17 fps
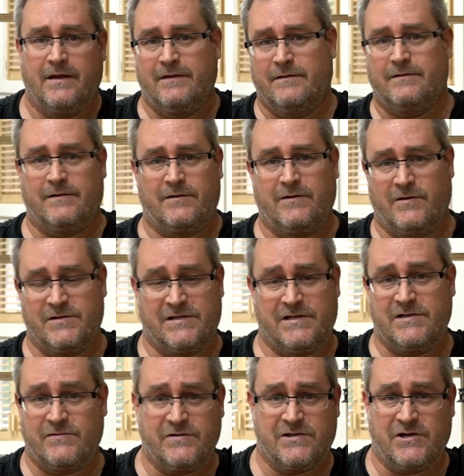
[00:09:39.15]
Of course,
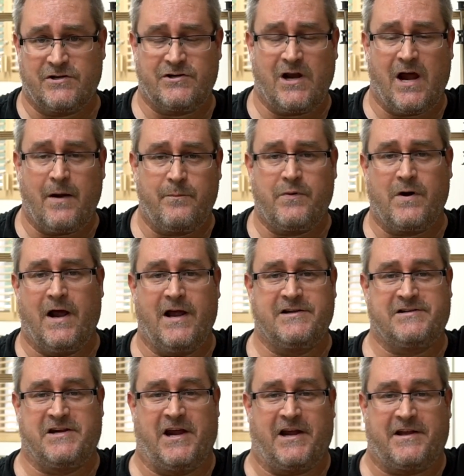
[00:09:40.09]
this was a shop
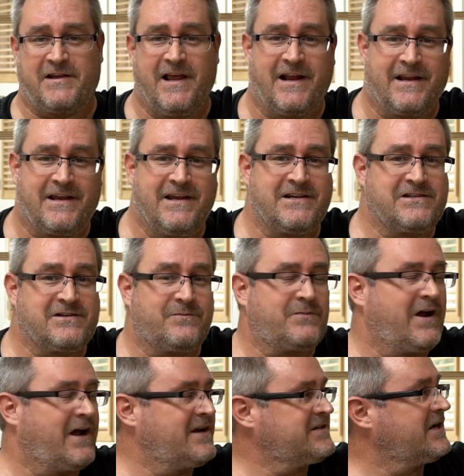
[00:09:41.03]
project, not a kitchen
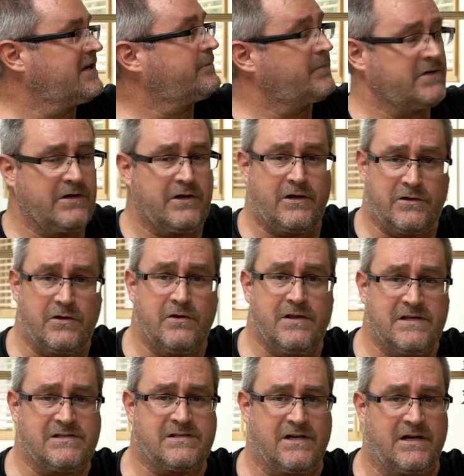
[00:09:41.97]
project, but you could do
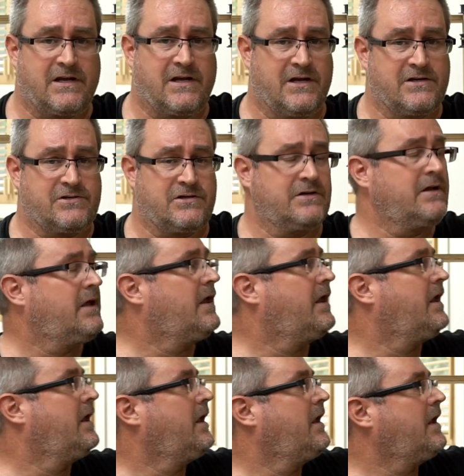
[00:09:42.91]
this in a kitchen.
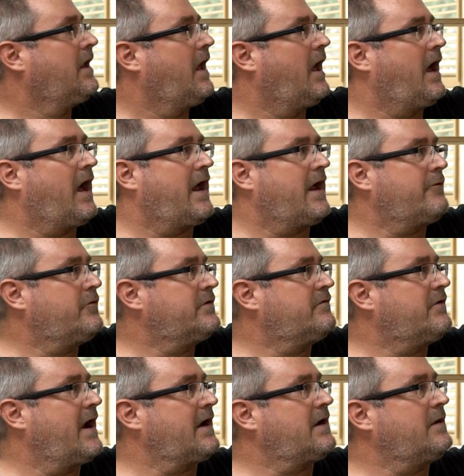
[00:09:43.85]
I would
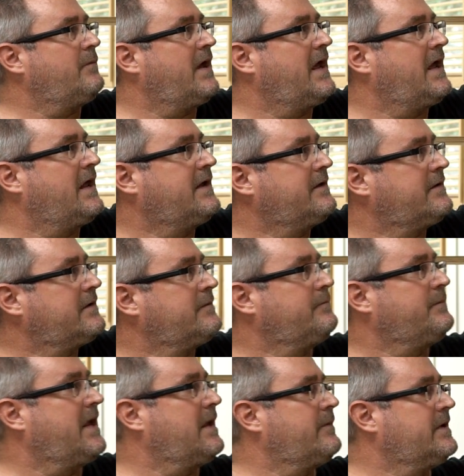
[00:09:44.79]
recommend
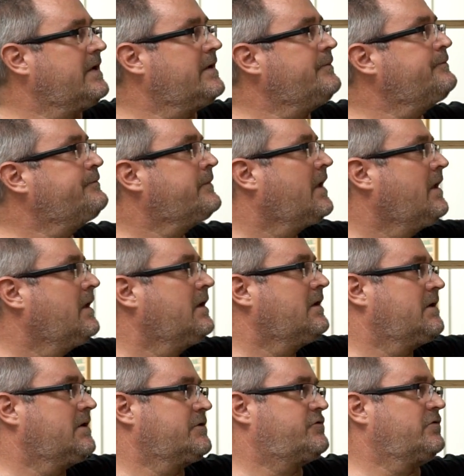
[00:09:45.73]
maybe
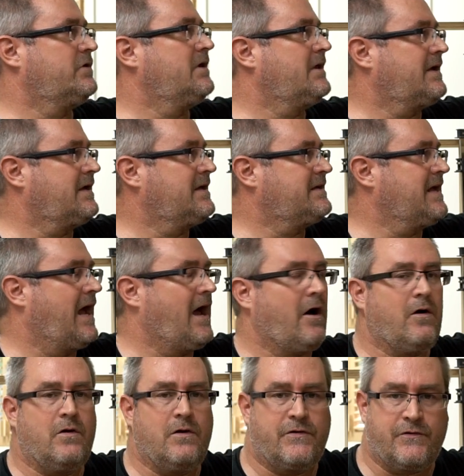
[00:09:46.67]
drilling a
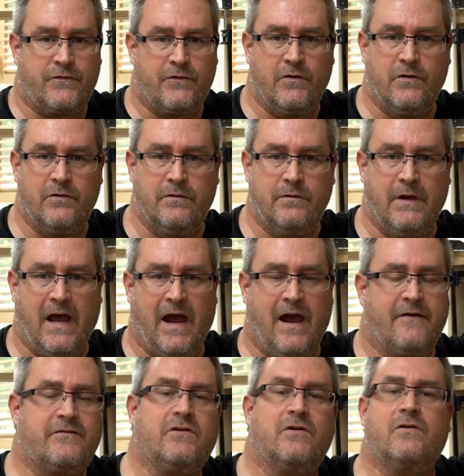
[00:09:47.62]
dowel through
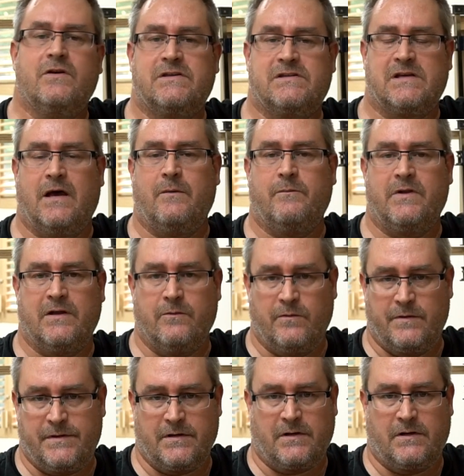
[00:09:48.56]
after you assemble it
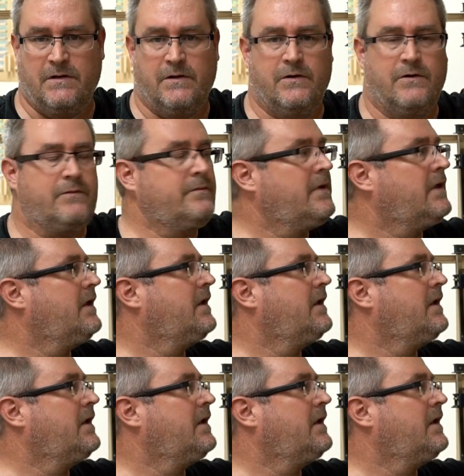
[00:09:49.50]
with the glue.